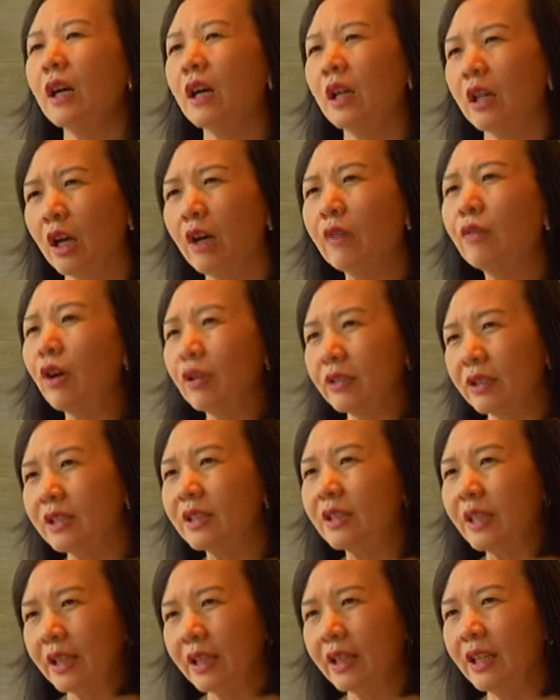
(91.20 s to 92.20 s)
A lot of
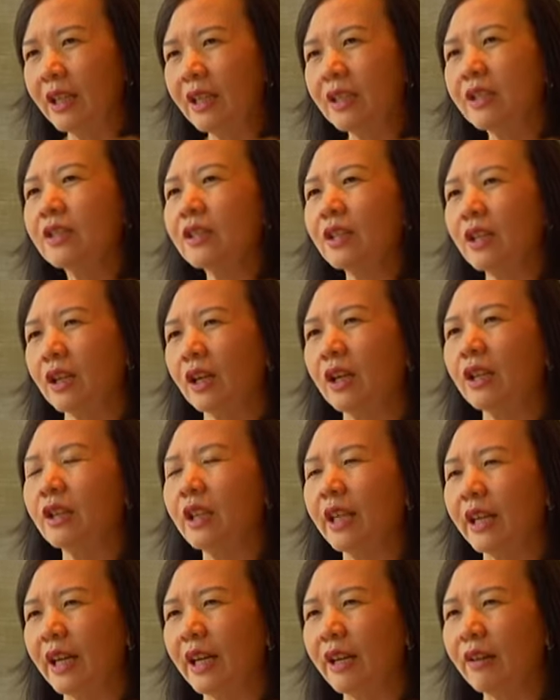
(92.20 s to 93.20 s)
autistic kids,
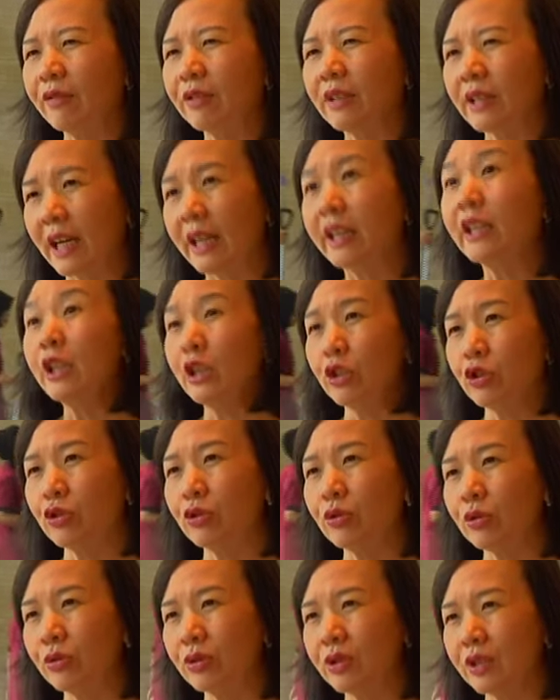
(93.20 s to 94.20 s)
they have gut
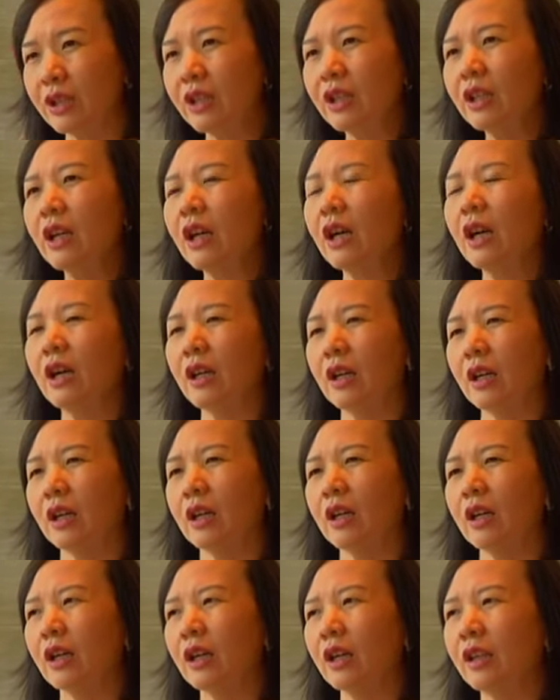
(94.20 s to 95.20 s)
issues.
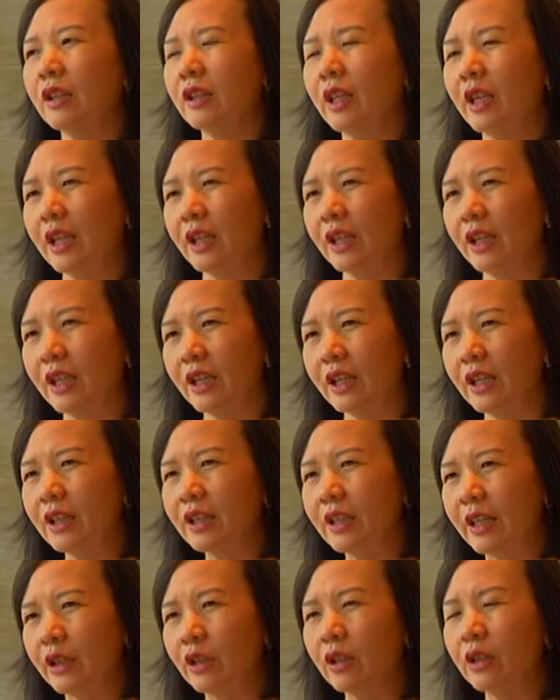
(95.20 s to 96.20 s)
They
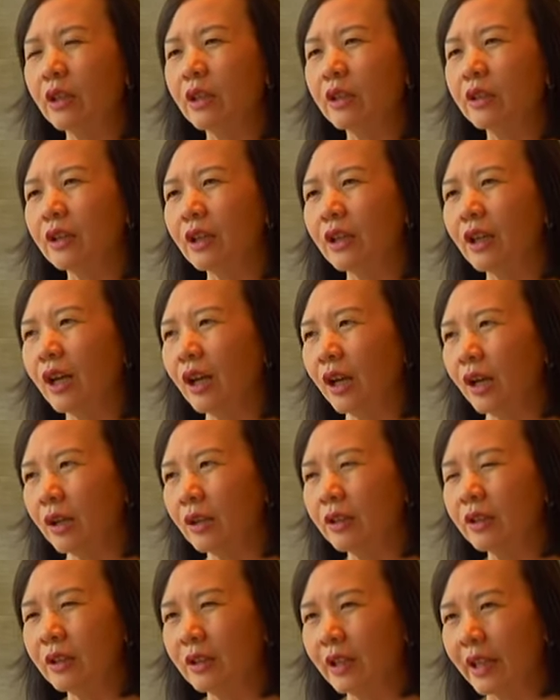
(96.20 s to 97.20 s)

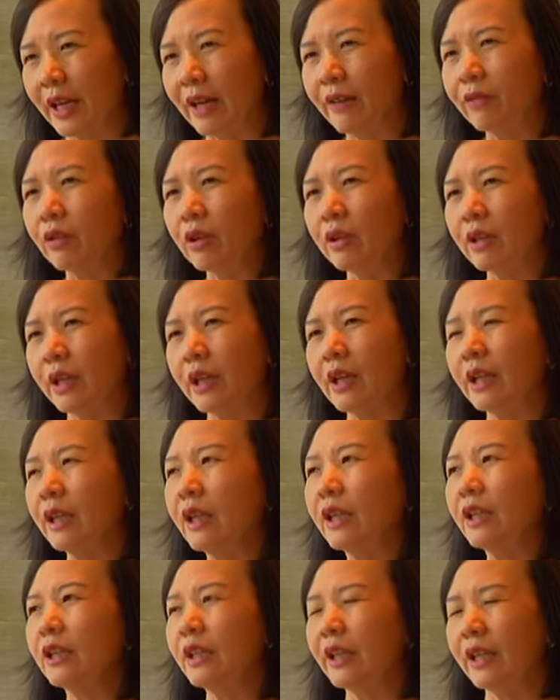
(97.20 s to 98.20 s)
have
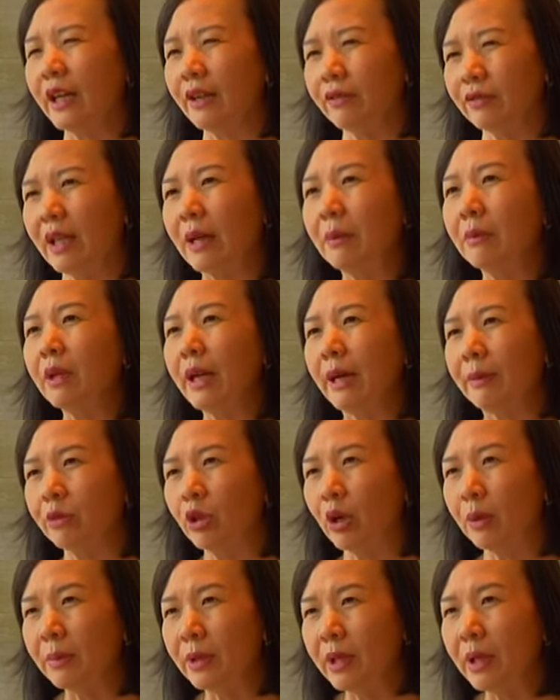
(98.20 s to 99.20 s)

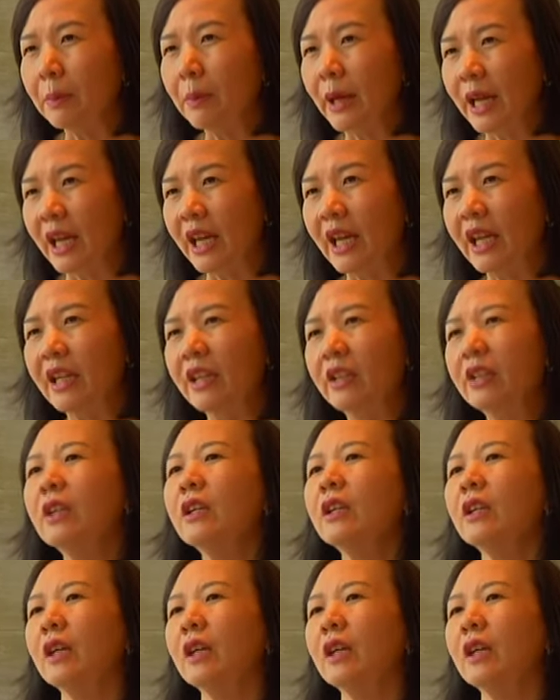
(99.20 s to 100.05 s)
abdominal pain.